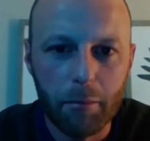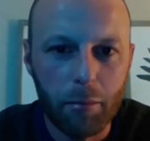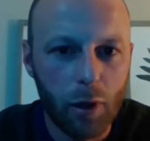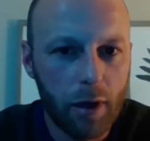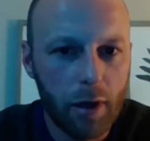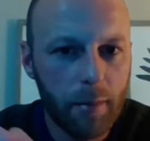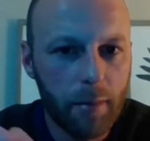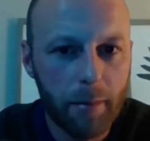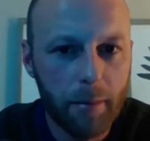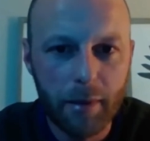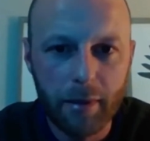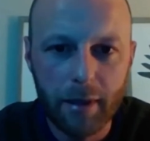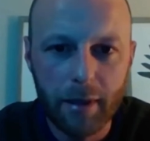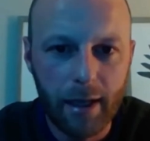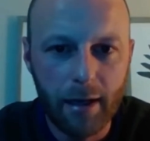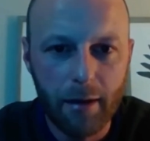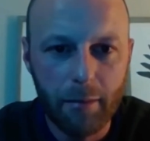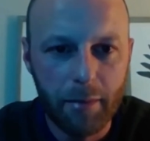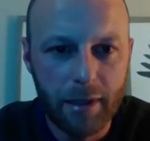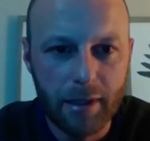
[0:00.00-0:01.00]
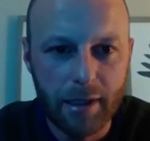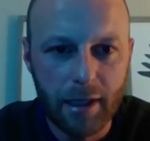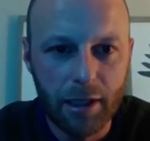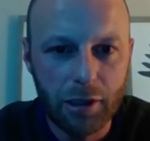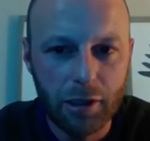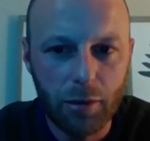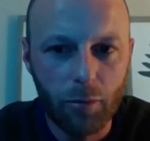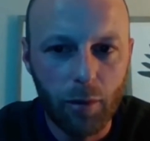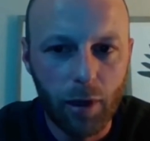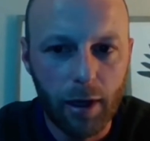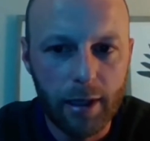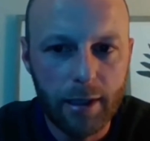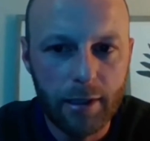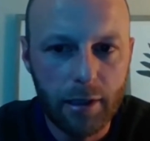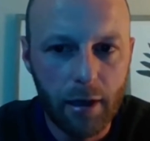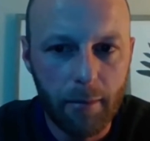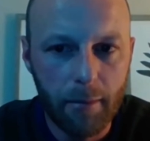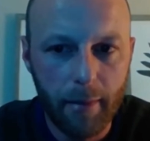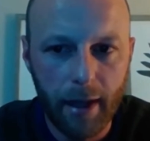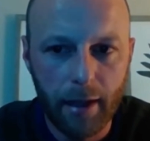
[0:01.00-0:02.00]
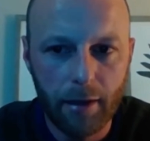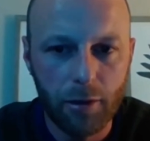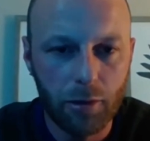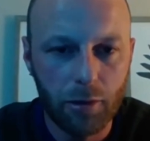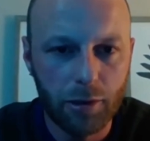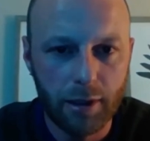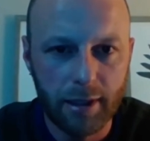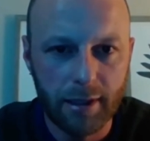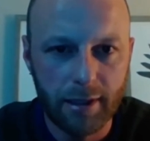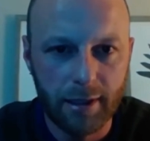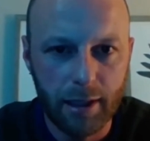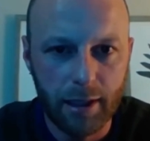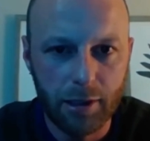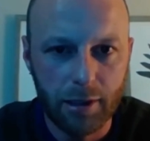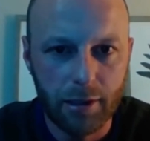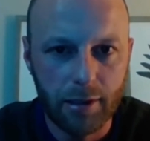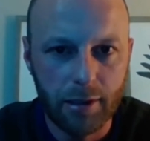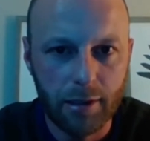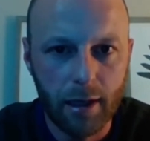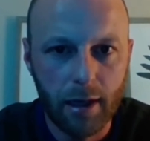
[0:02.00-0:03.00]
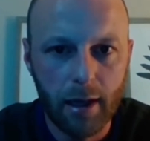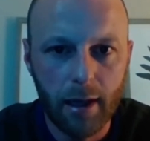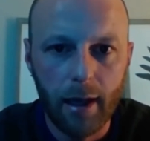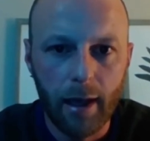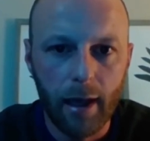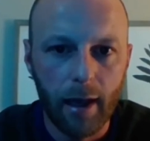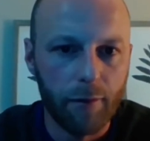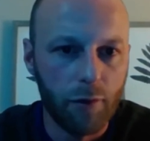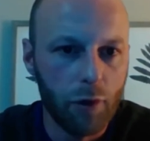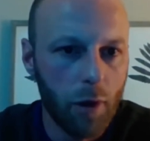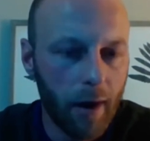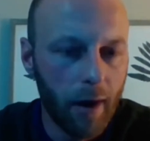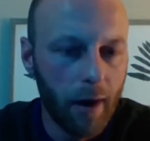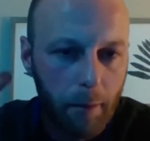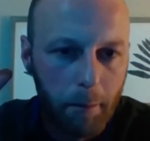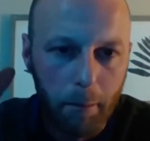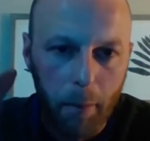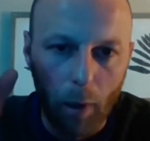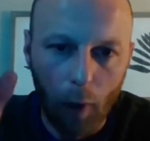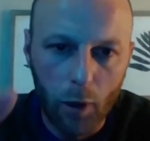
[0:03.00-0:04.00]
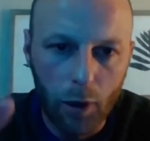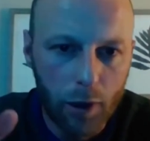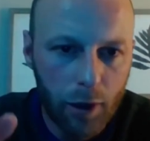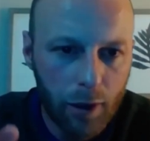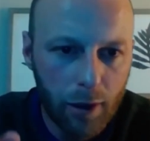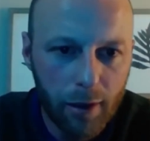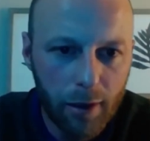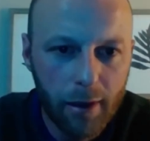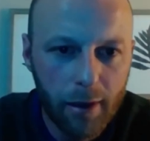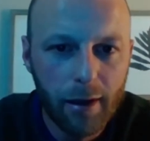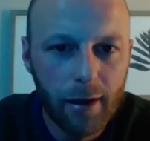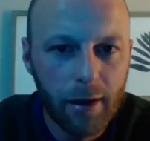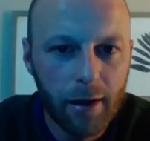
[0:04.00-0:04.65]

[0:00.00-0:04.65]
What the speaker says: put him in a position where he's going to make those decisions. If you have a burner,